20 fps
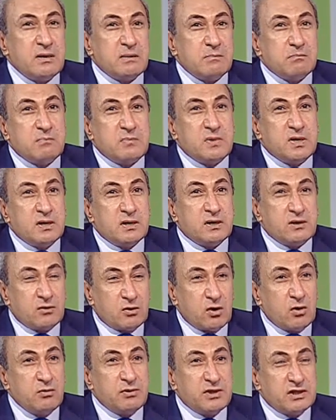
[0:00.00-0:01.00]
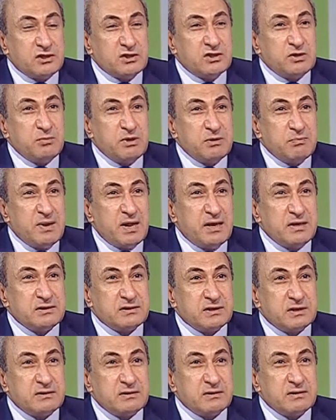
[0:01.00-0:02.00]
the role that is to be
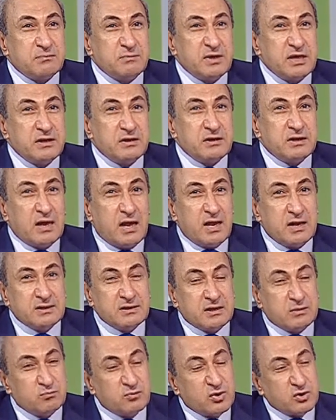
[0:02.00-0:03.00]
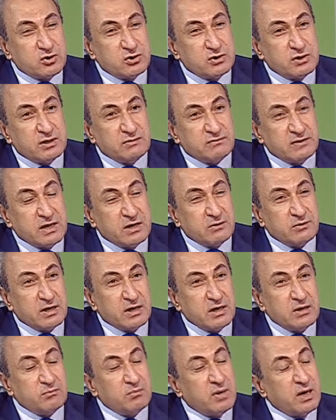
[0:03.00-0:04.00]
played and being held and pushed every now and
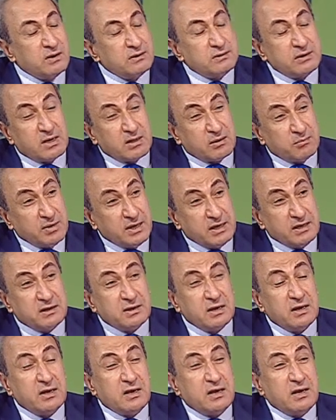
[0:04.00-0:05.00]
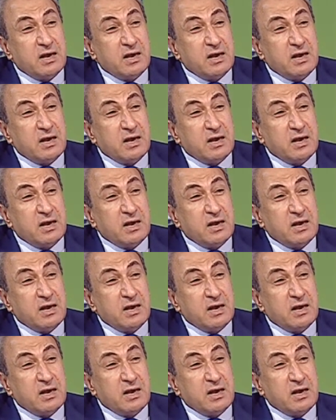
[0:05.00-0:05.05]
again by the Arab League